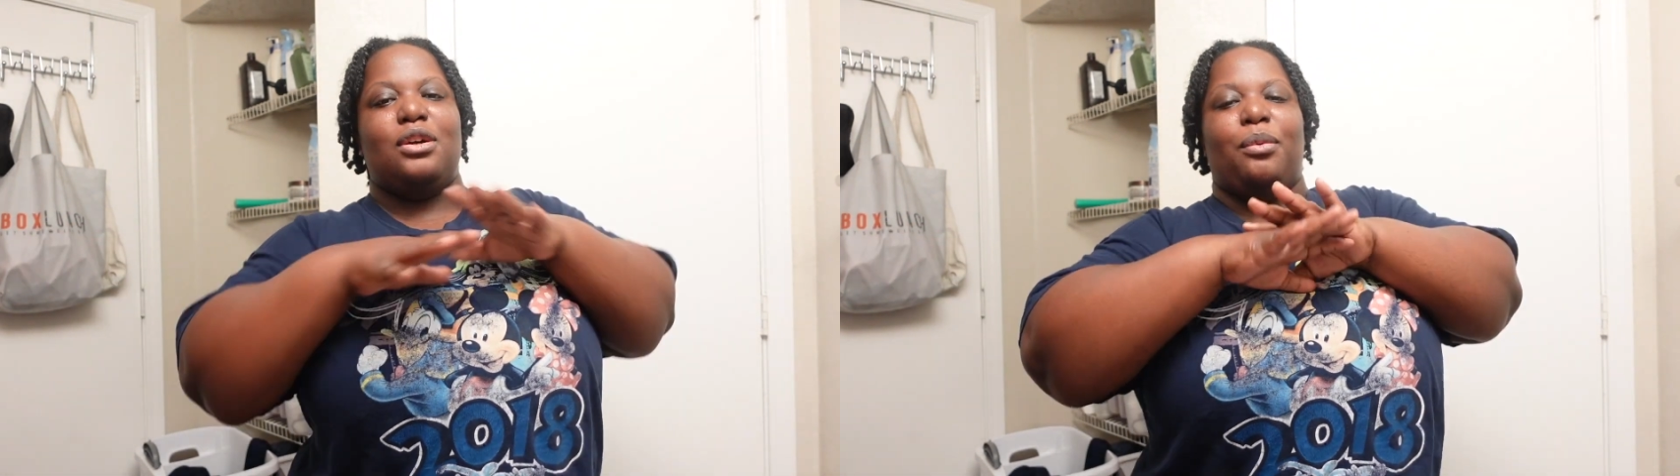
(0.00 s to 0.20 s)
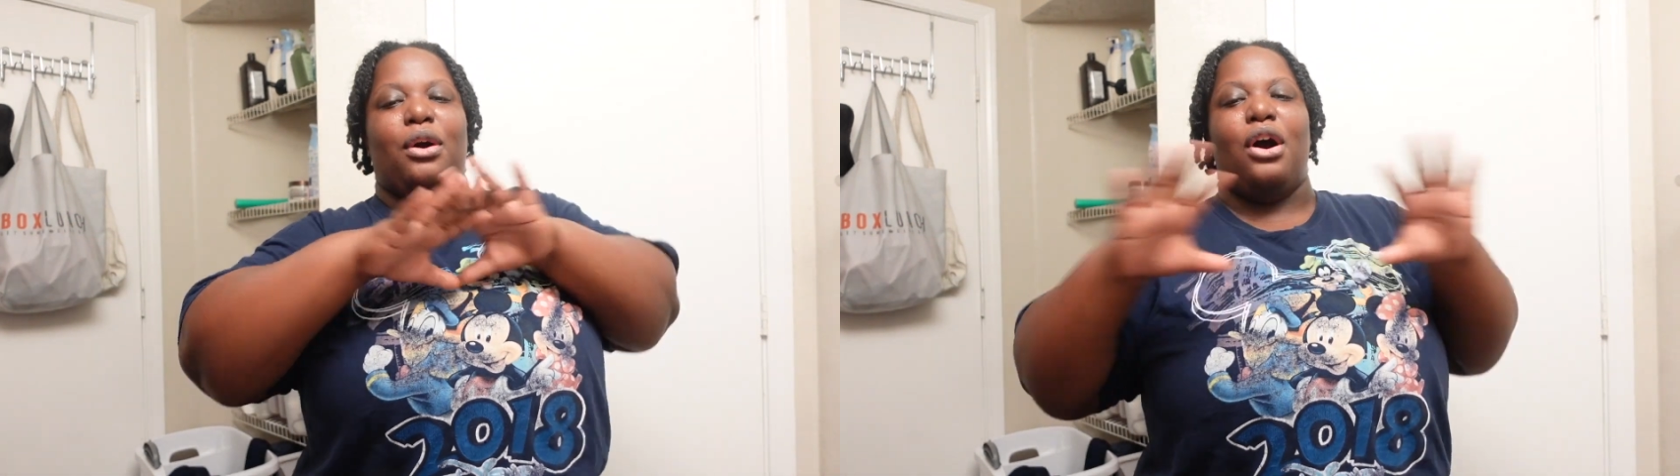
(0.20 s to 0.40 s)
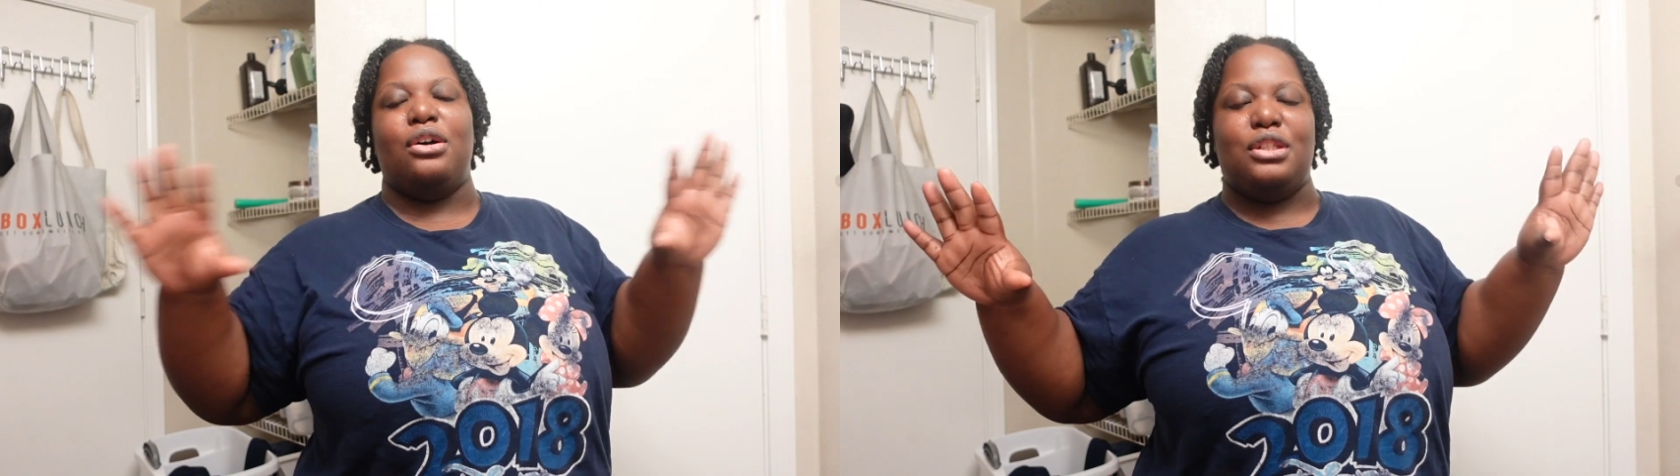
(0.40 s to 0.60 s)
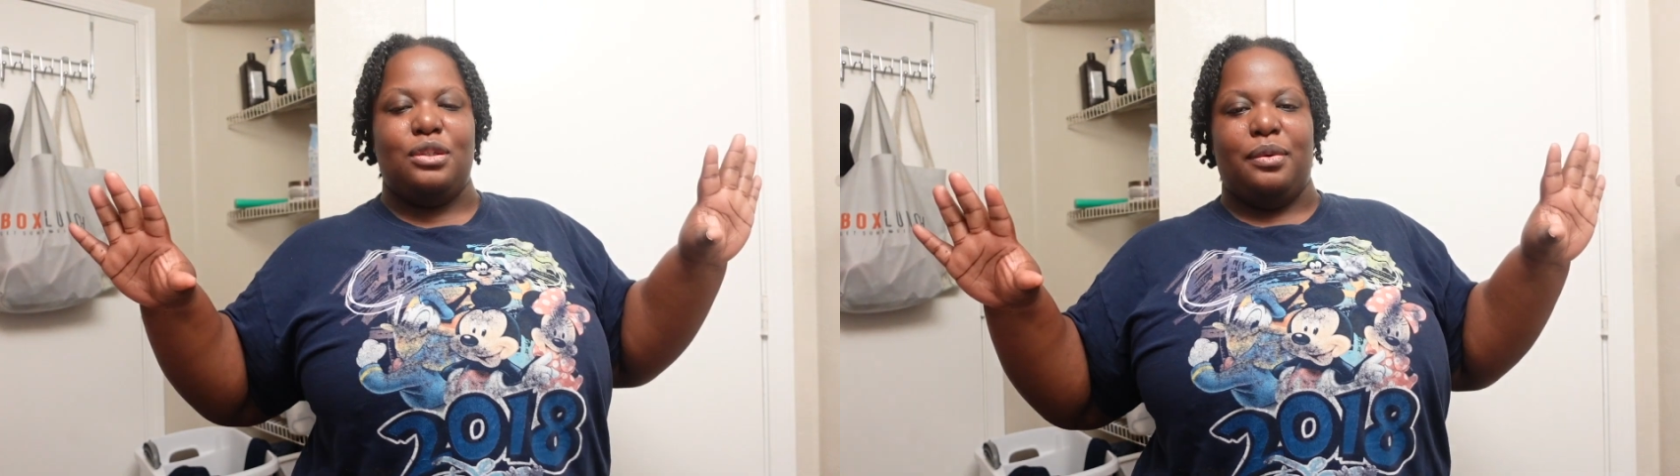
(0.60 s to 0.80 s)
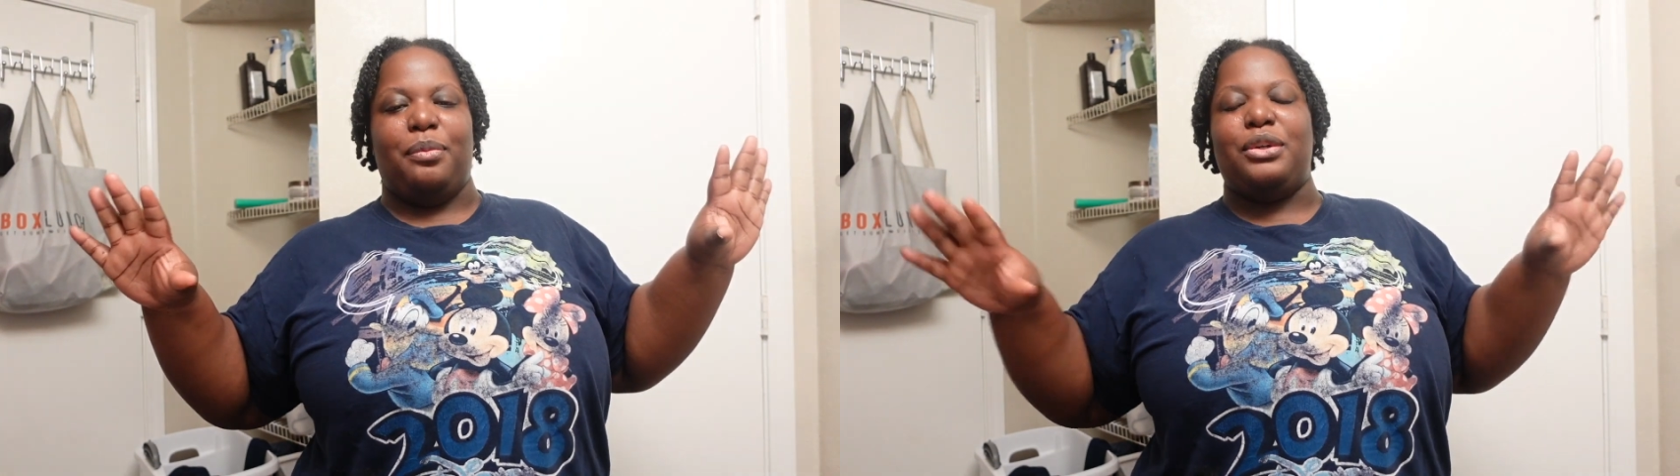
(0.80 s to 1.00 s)
So we're all
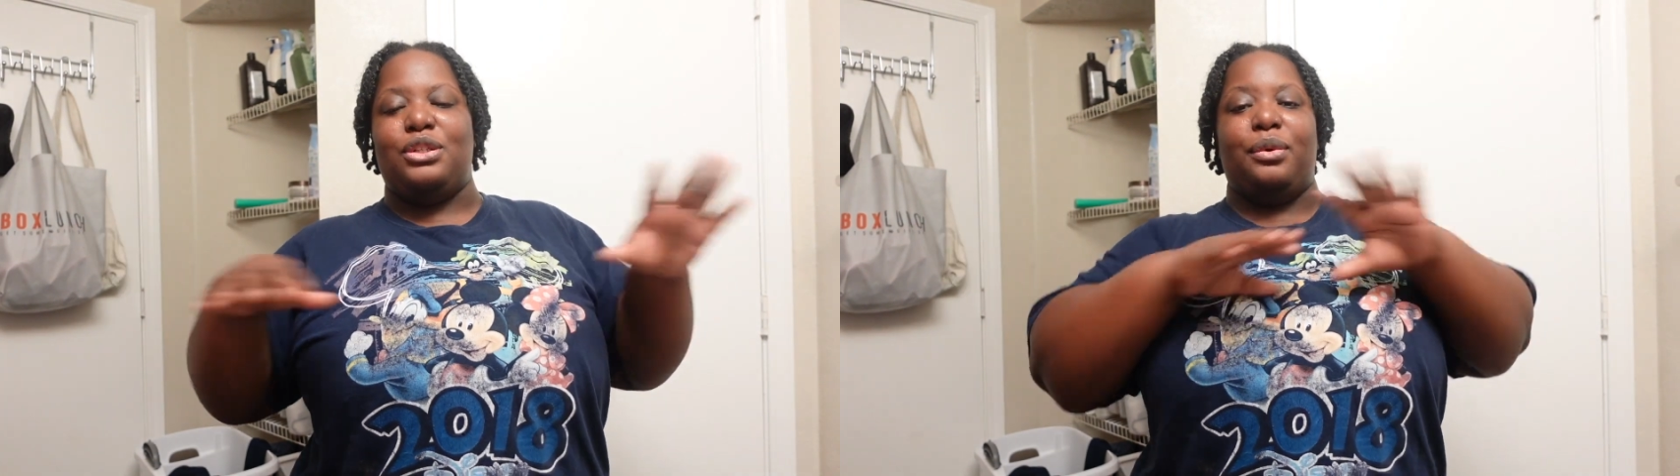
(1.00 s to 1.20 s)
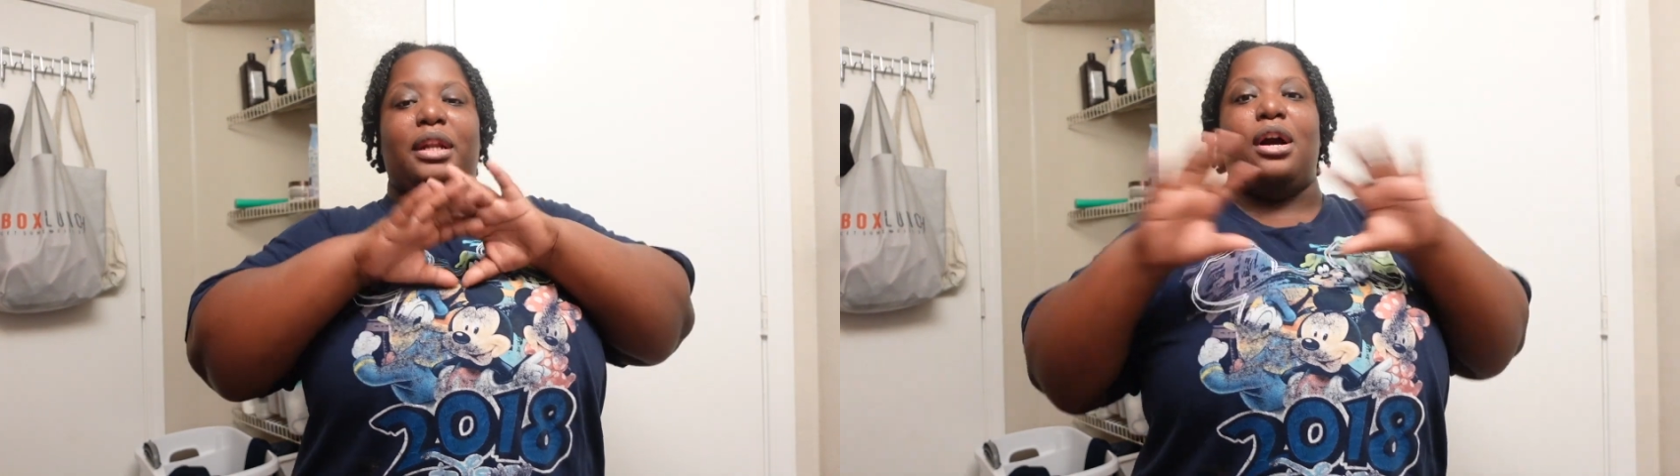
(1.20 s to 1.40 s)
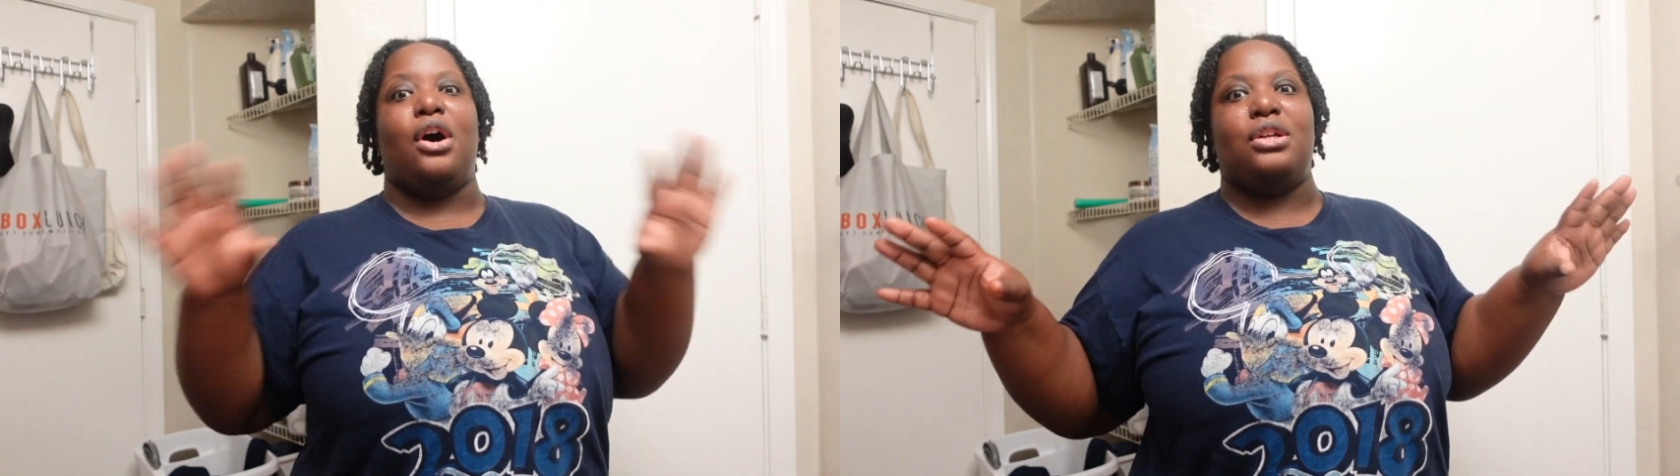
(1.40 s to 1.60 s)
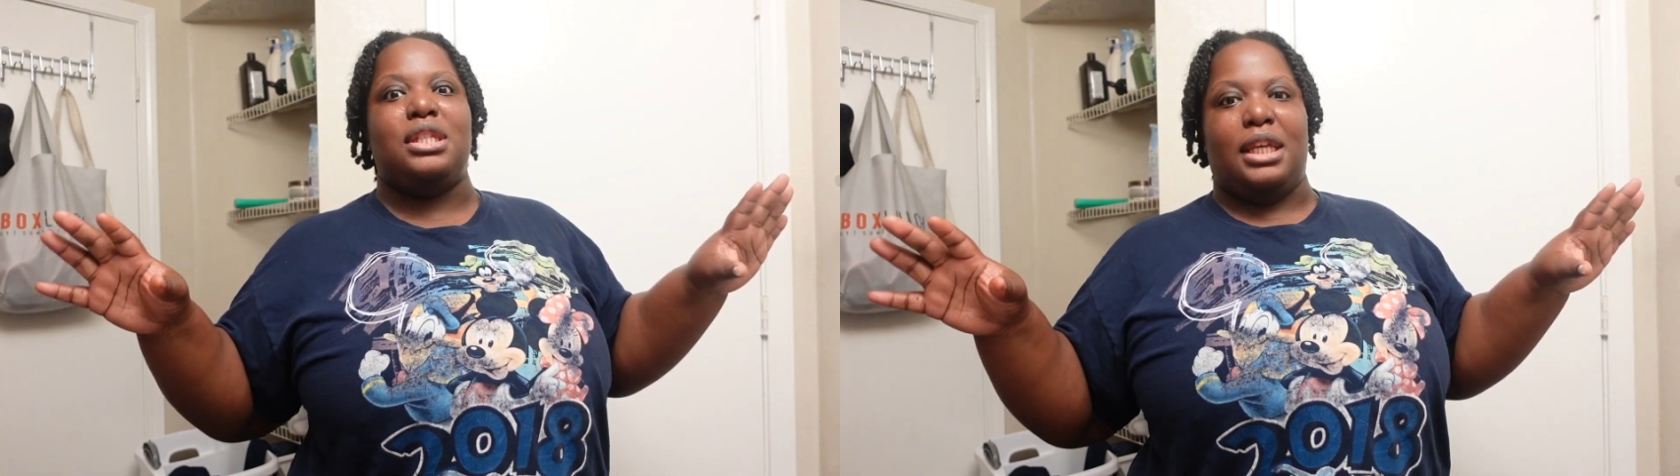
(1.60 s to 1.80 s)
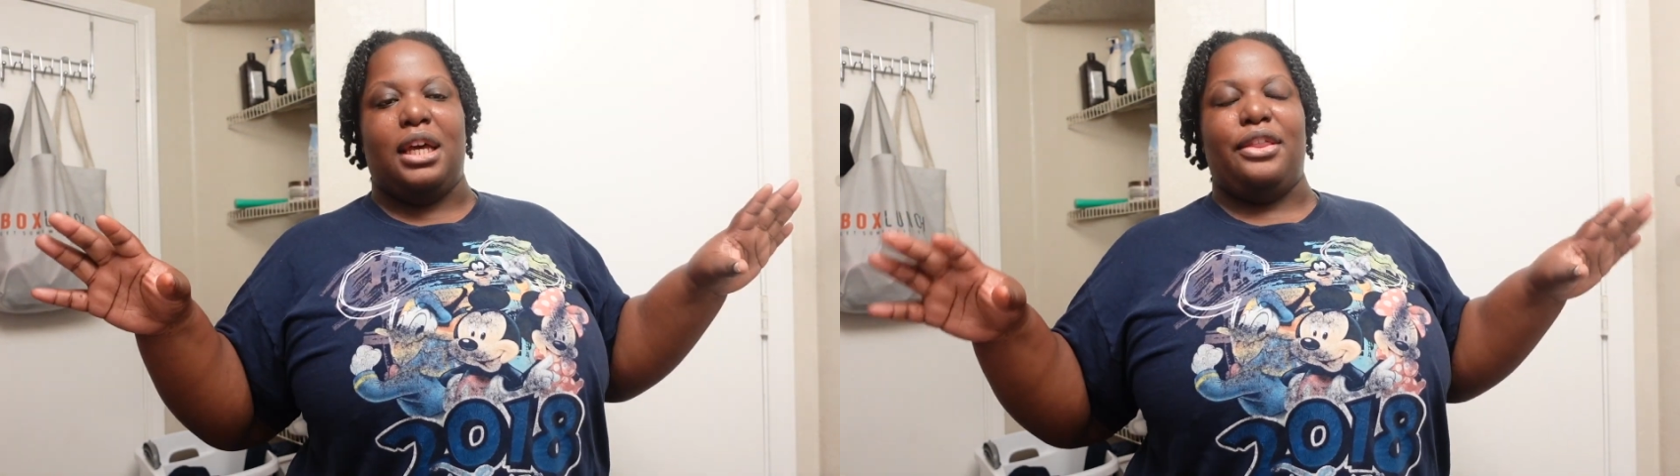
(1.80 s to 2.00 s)
doing, we're doing it all
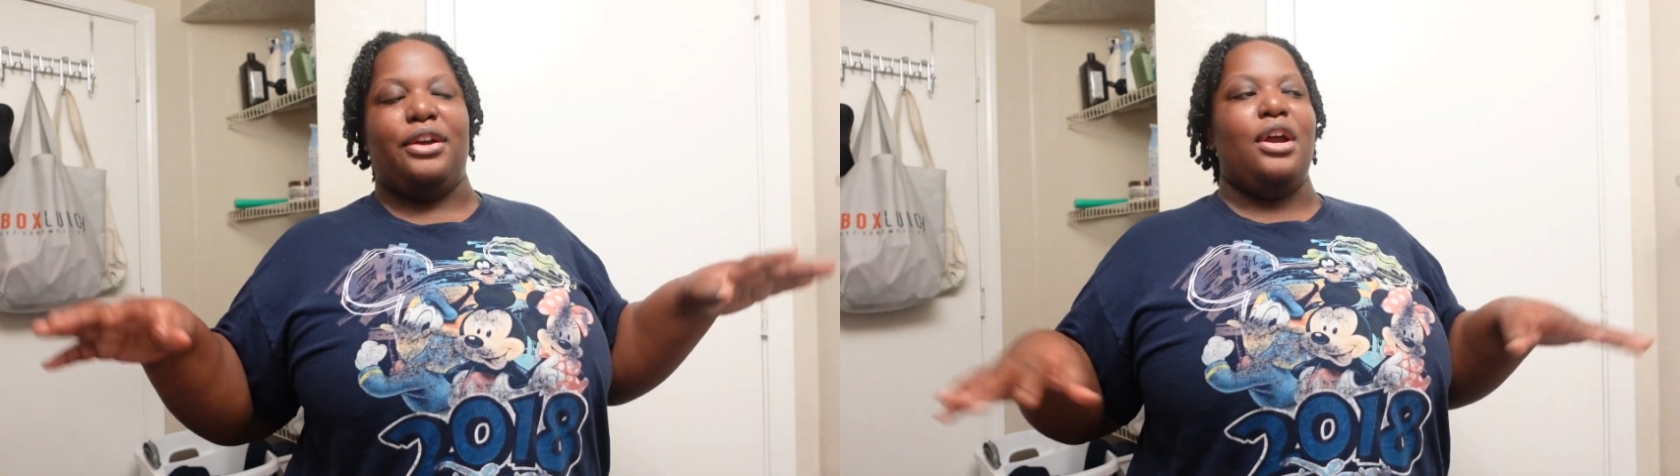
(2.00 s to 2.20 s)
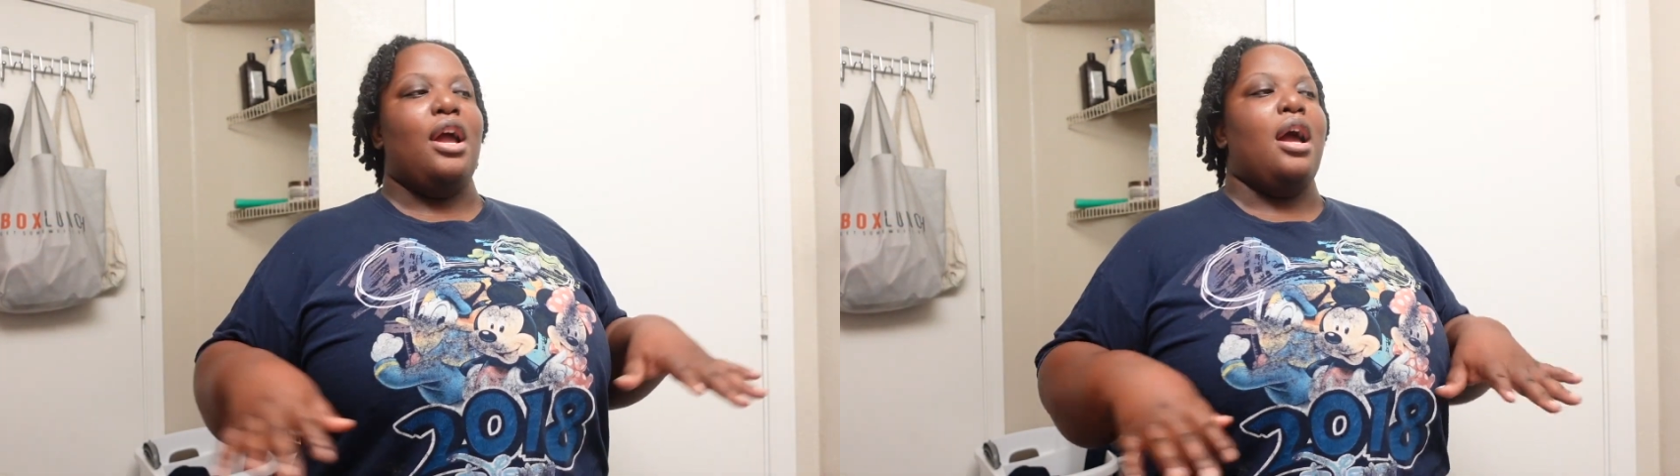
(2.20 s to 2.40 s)
together.